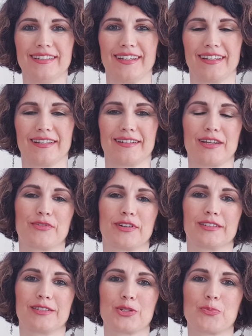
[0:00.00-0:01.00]
and I
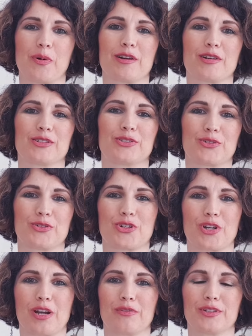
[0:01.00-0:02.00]
felt inspired to
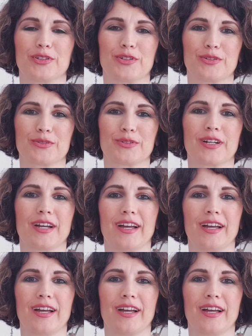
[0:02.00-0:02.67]
share with you